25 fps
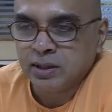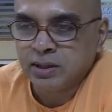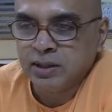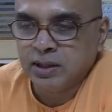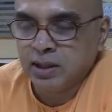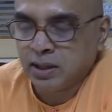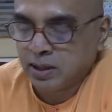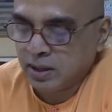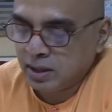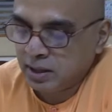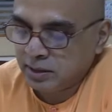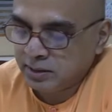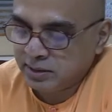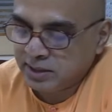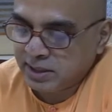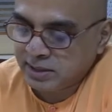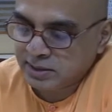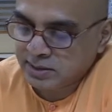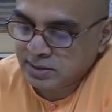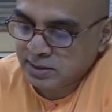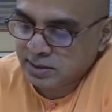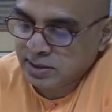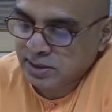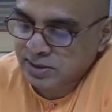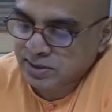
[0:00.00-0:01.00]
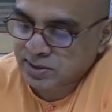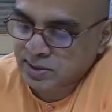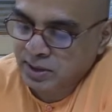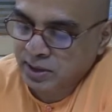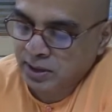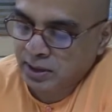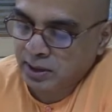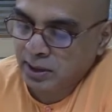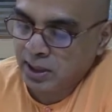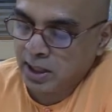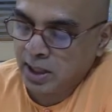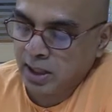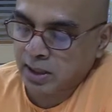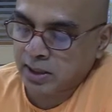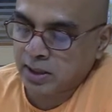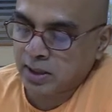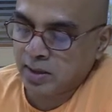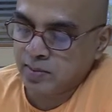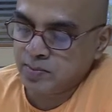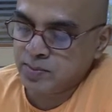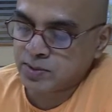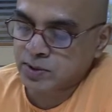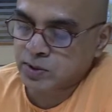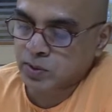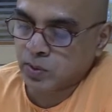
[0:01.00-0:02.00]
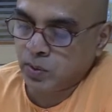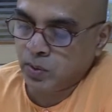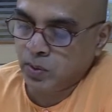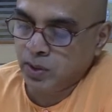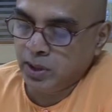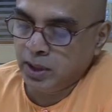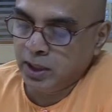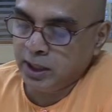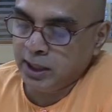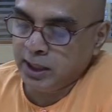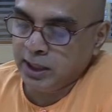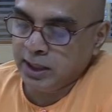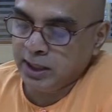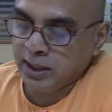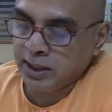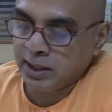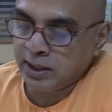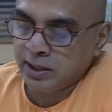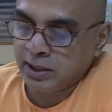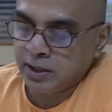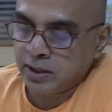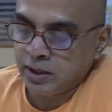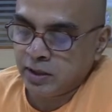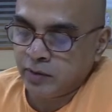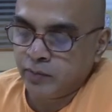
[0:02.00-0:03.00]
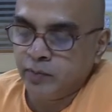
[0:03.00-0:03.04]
this ghrana comes only